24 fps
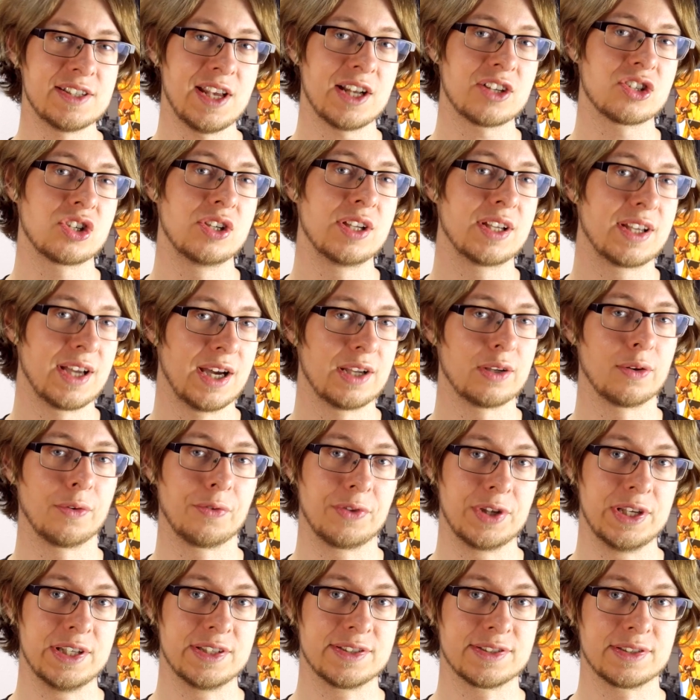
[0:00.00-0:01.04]
actually kind of
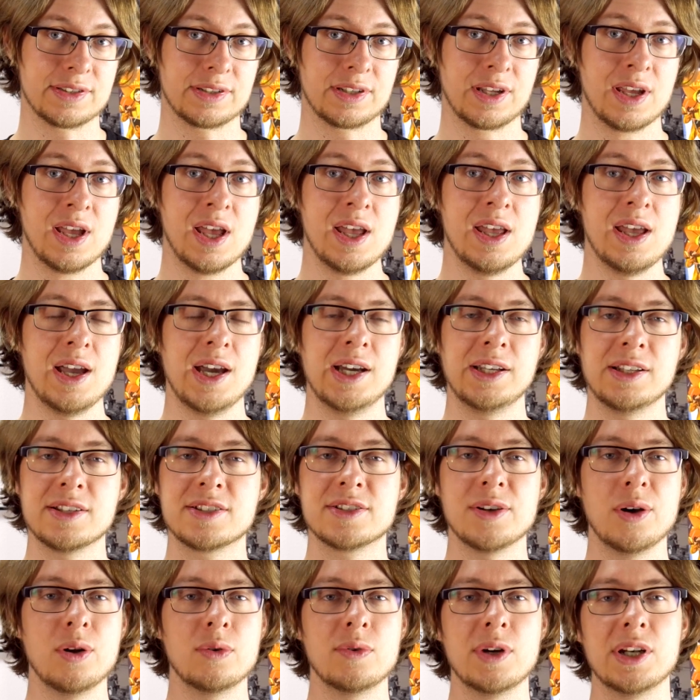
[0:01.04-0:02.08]
decent, and it's
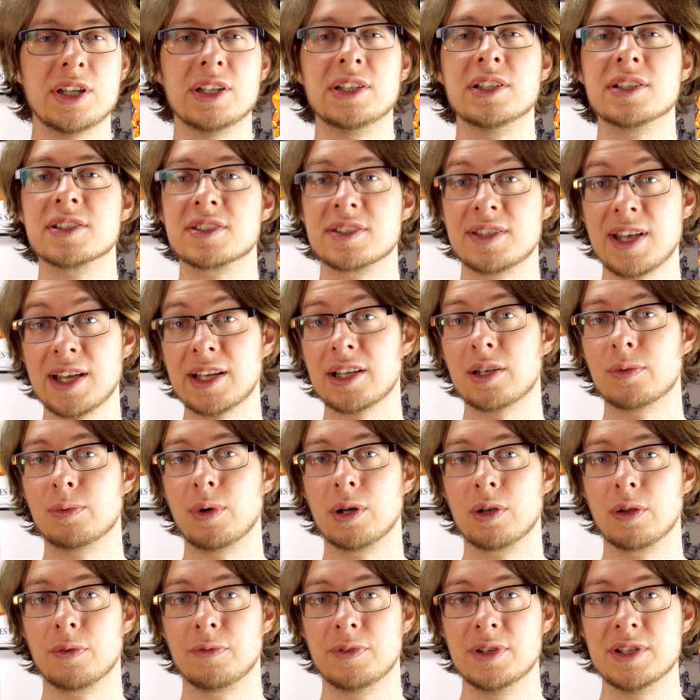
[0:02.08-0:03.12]
already the second
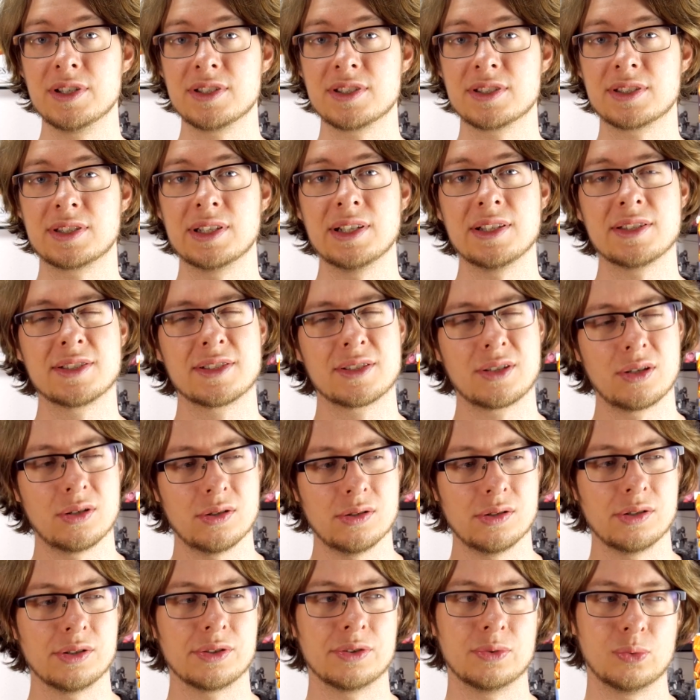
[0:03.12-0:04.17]
one of his that's
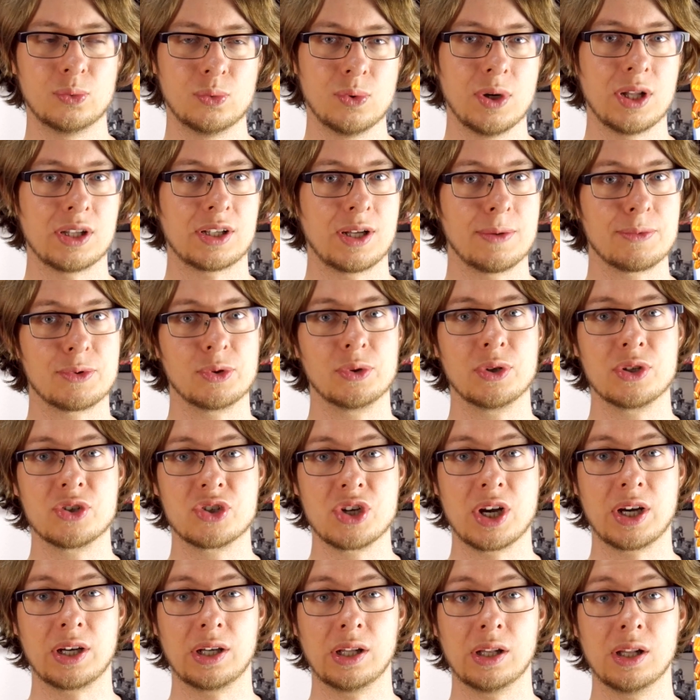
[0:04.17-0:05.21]
called Welcome to the
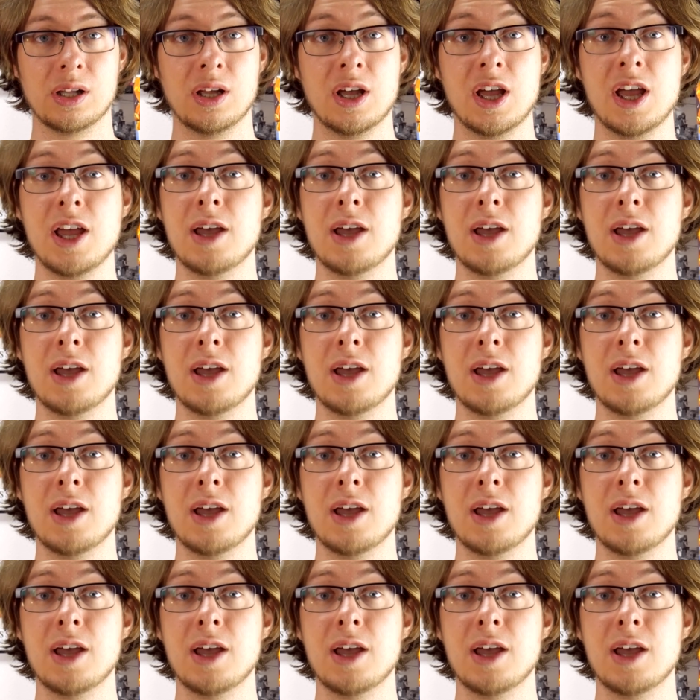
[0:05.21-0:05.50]
Jungle,